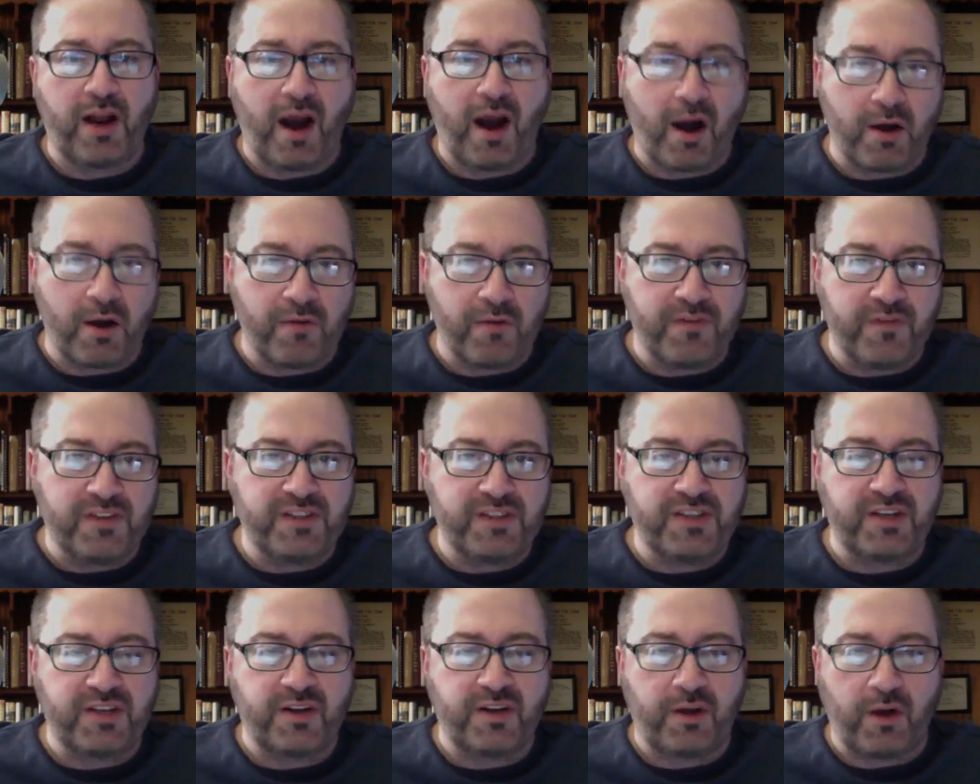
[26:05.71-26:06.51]

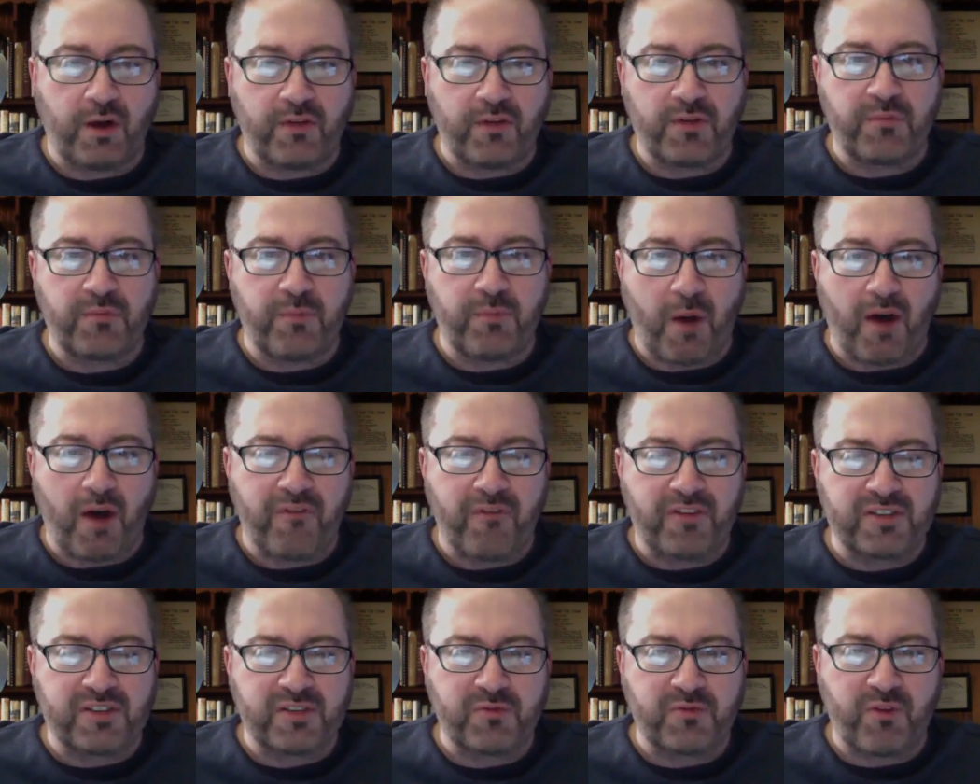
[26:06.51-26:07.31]
Arvidsson and all the
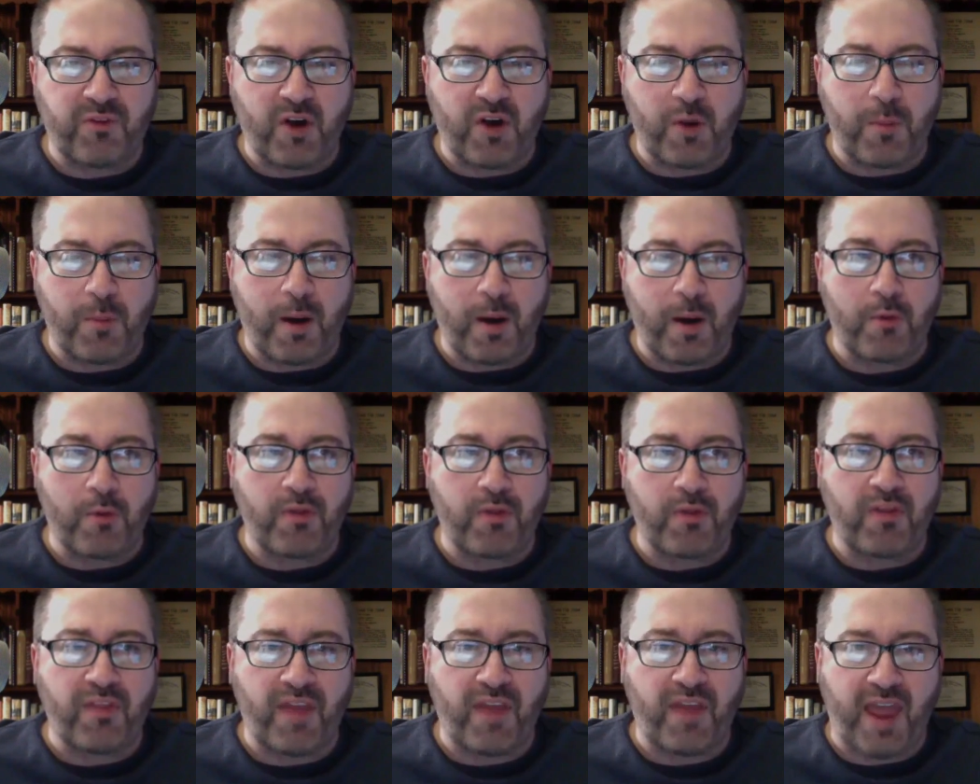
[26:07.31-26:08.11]
offensive firepower
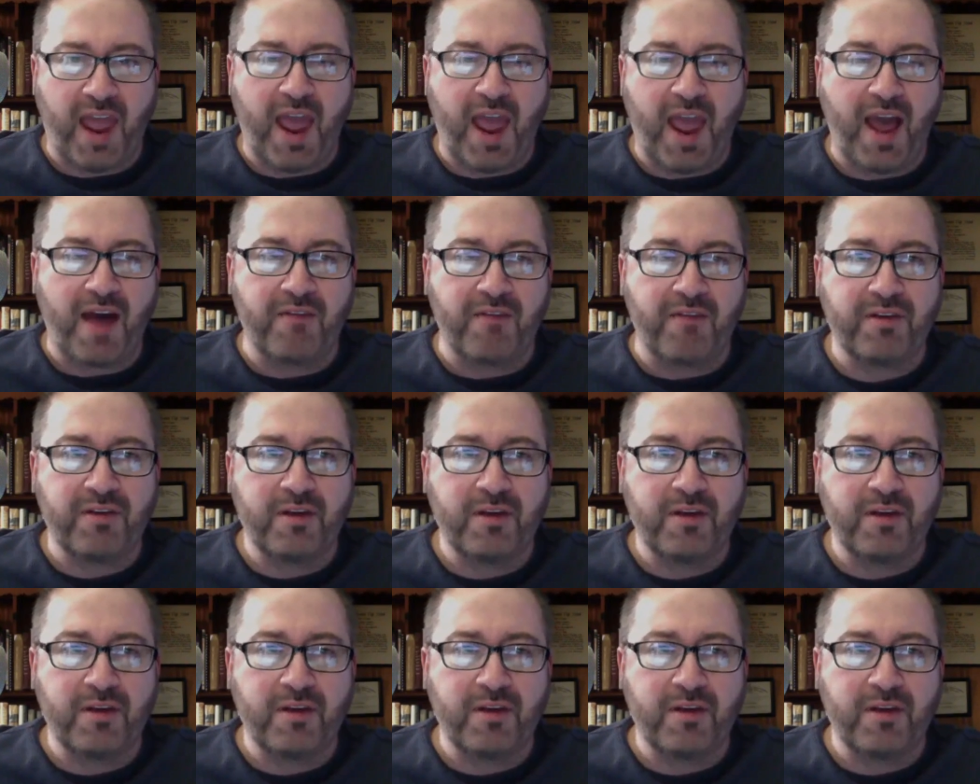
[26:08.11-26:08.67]
that they have,